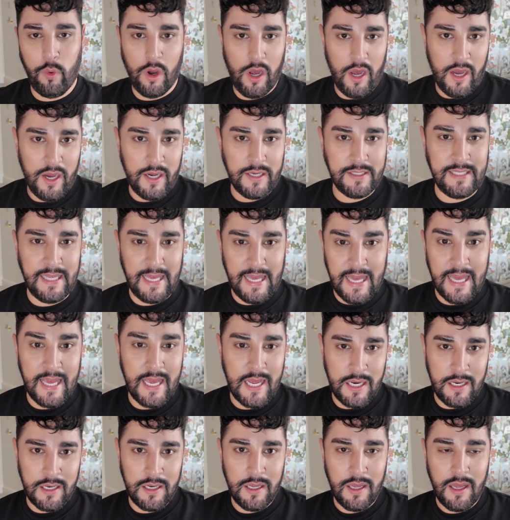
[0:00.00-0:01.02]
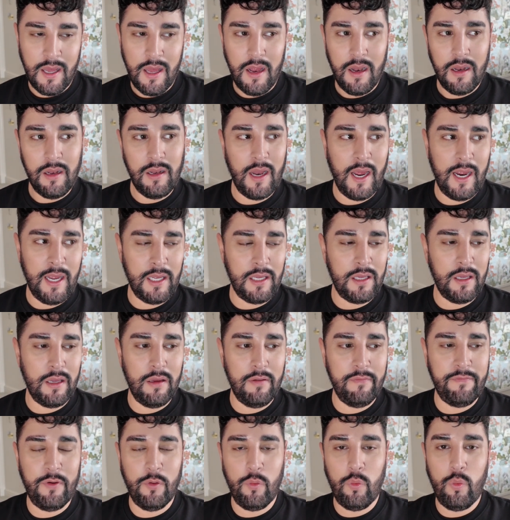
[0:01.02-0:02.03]
worked in like
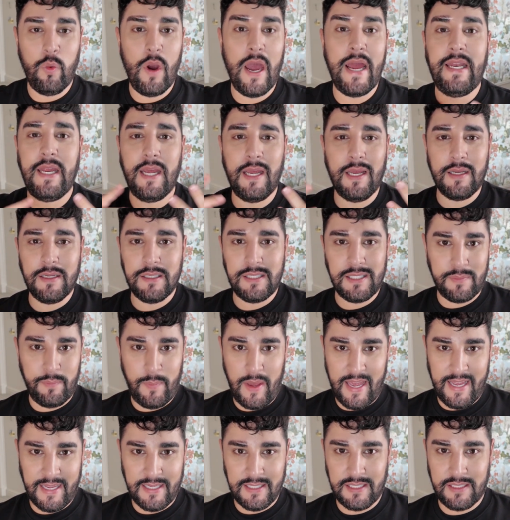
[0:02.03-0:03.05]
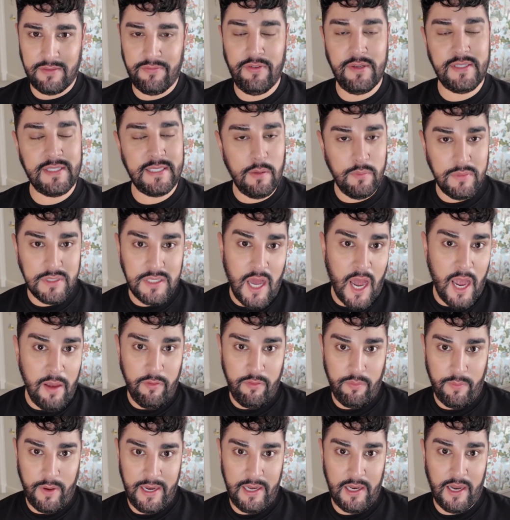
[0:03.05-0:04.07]
the wedding space. For some time
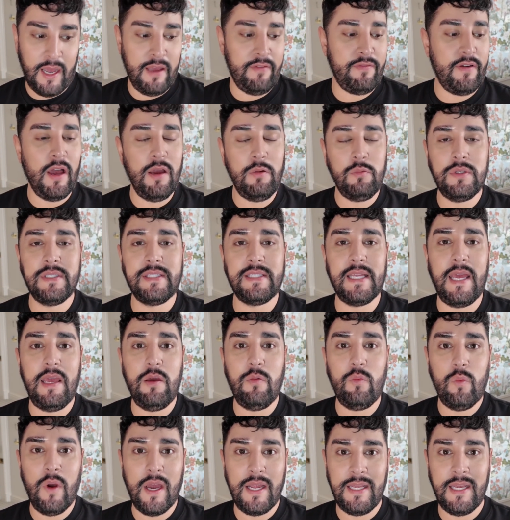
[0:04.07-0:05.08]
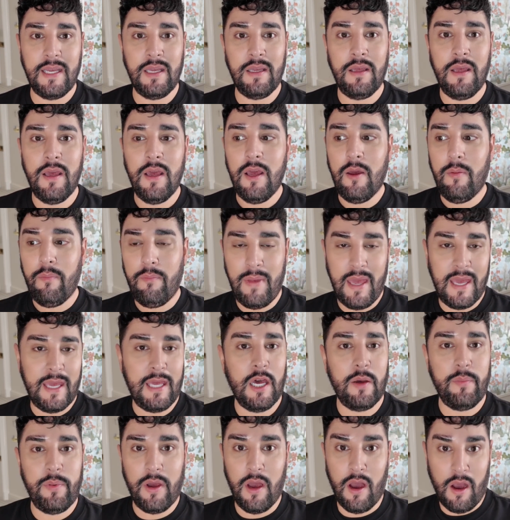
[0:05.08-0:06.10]
of my life, I was a wedding
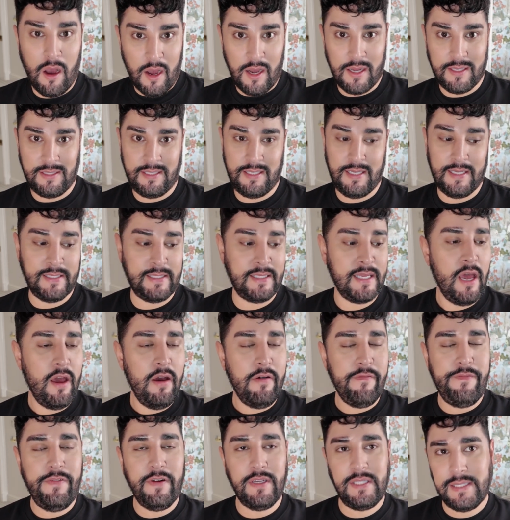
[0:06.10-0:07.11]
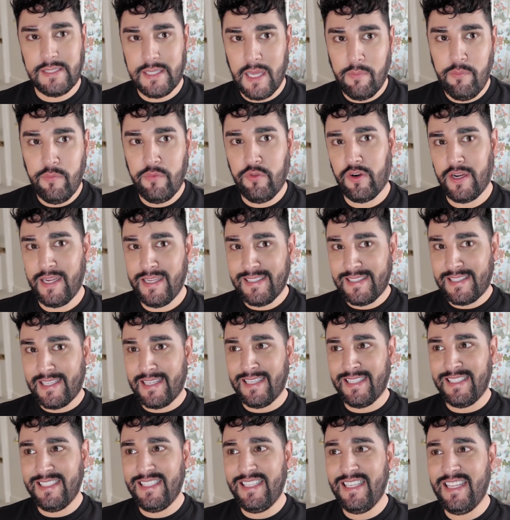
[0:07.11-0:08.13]
makeup artist. For some
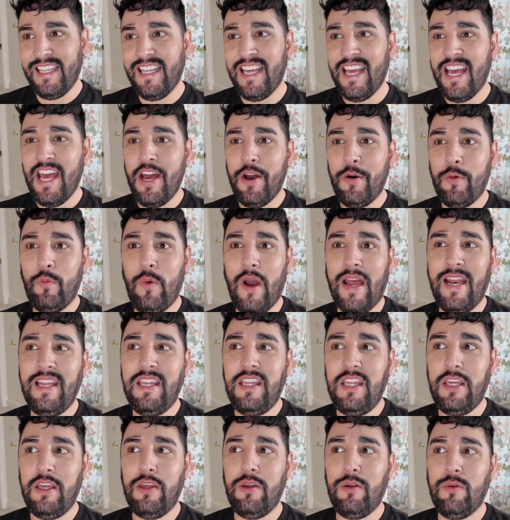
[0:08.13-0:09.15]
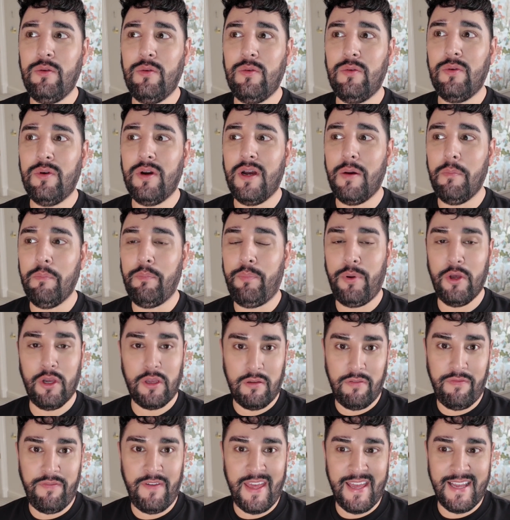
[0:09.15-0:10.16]
reason, when you book
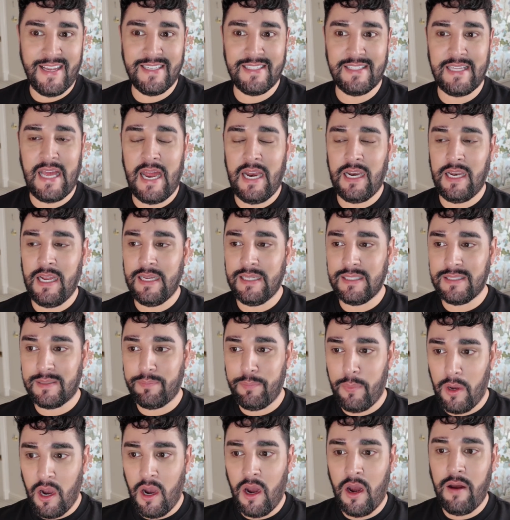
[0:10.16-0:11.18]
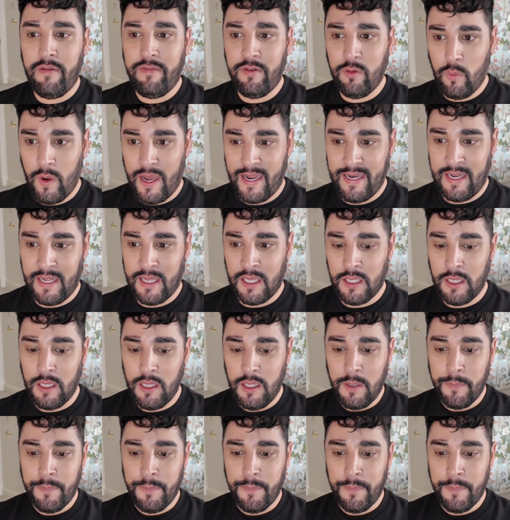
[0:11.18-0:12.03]
things and it's part of a wedding,